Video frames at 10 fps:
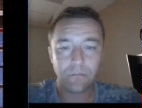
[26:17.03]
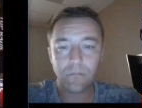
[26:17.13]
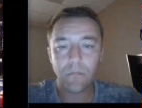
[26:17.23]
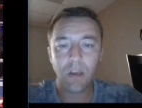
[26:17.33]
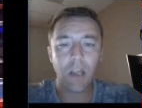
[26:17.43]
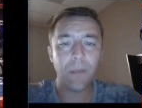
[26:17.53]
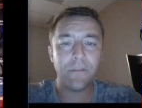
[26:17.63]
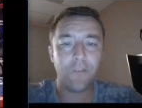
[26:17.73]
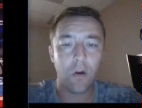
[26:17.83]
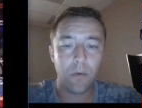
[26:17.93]
coming
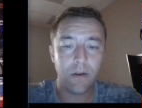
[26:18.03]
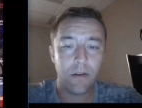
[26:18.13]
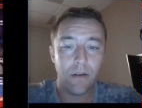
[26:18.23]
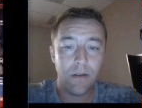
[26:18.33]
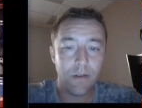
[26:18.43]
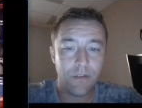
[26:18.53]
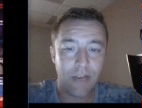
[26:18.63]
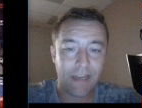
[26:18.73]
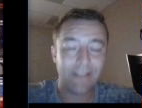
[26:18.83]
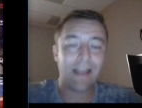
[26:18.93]
forward,
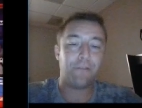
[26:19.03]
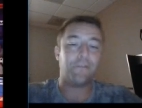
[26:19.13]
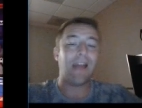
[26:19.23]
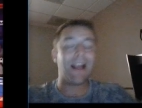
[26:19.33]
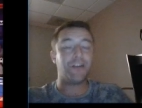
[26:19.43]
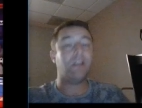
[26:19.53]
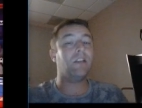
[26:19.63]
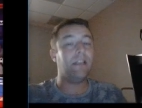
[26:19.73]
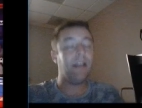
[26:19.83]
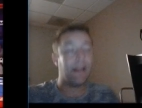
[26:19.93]
taking that flashing
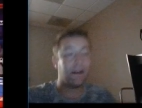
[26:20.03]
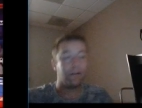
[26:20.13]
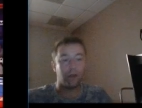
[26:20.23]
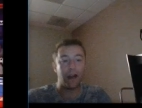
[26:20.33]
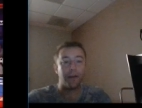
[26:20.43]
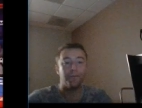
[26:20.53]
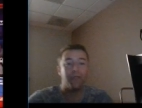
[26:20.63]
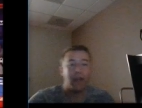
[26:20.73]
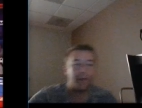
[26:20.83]
lead hand, right? And this